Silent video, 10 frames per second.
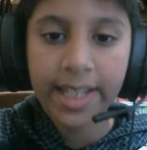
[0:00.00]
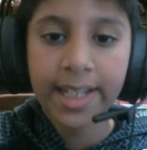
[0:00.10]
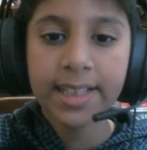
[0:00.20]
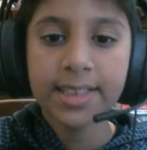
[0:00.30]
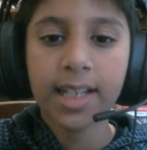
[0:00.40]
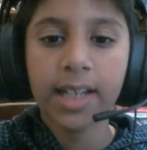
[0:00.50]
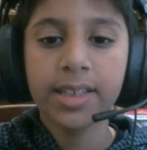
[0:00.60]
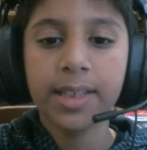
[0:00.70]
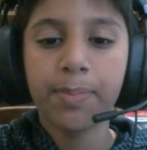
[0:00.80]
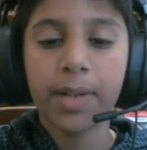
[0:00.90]
inside
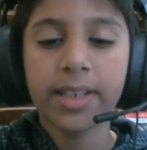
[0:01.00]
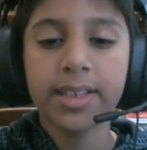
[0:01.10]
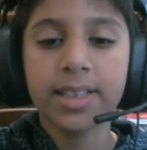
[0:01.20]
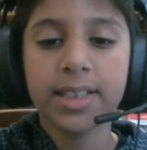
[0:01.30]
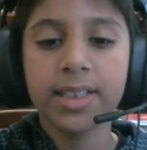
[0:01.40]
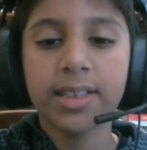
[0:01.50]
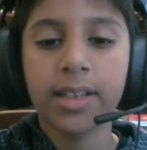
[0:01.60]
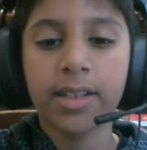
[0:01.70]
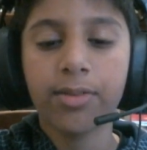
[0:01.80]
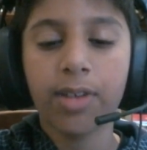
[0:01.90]
the parentheses,
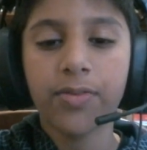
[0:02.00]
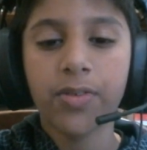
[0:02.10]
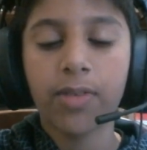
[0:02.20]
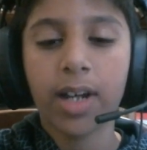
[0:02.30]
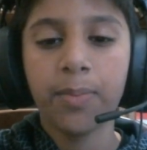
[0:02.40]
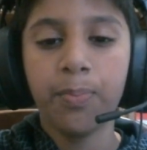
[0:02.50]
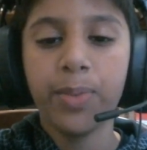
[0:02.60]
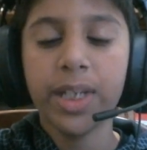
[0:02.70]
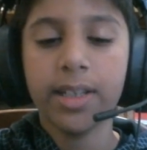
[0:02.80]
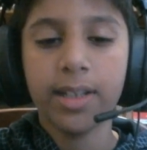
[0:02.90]
and then you have to write
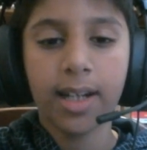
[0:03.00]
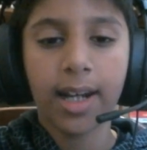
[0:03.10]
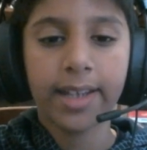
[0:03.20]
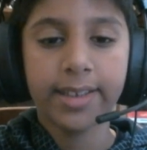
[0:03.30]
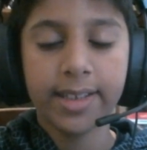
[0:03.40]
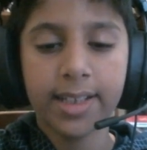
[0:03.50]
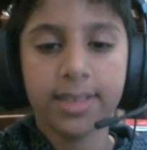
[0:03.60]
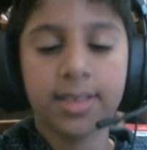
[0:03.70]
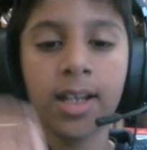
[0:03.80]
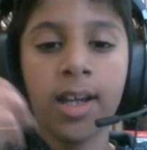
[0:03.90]
b like
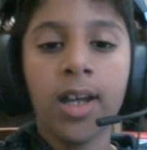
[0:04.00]
this,